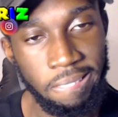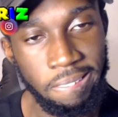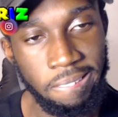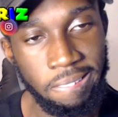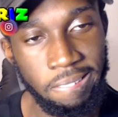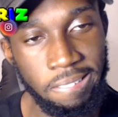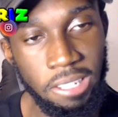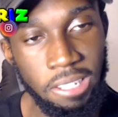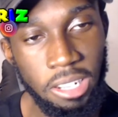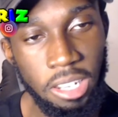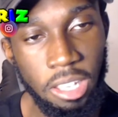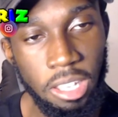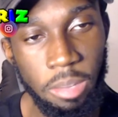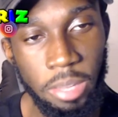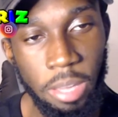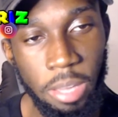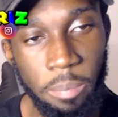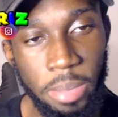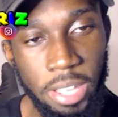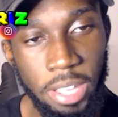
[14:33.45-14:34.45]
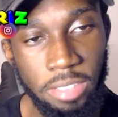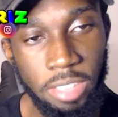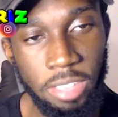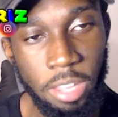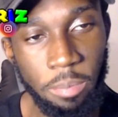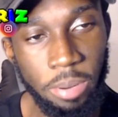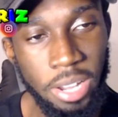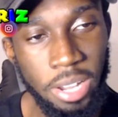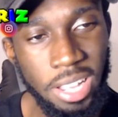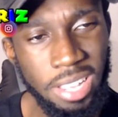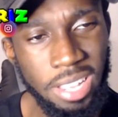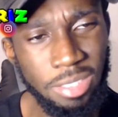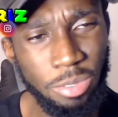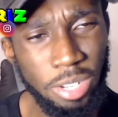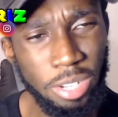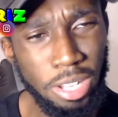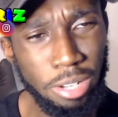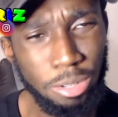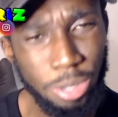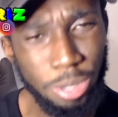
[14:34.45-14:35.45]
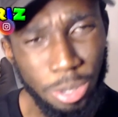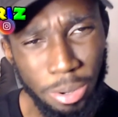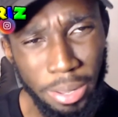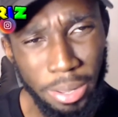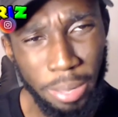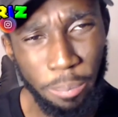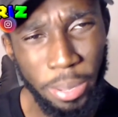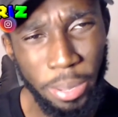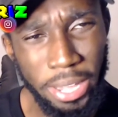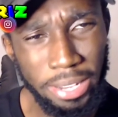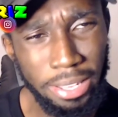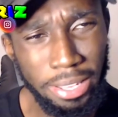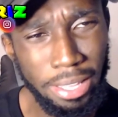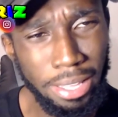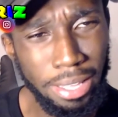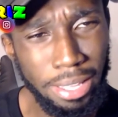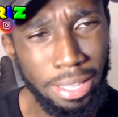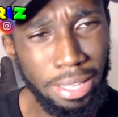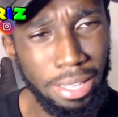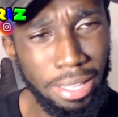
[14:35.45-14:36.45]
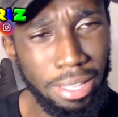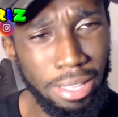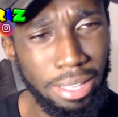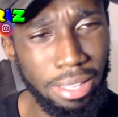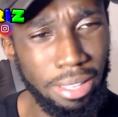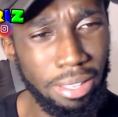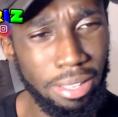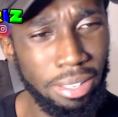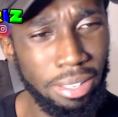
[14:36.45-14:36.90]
Y'all let him get past that press? What y'all doing? Play D!